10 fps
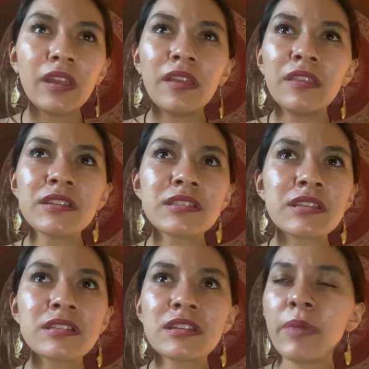this
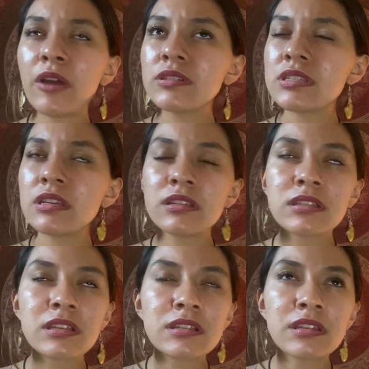isn't about
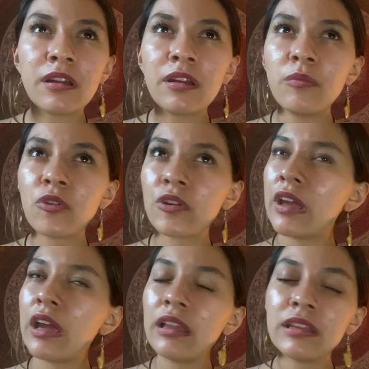cynicism or
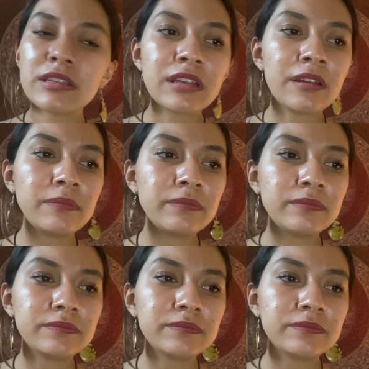nihilism.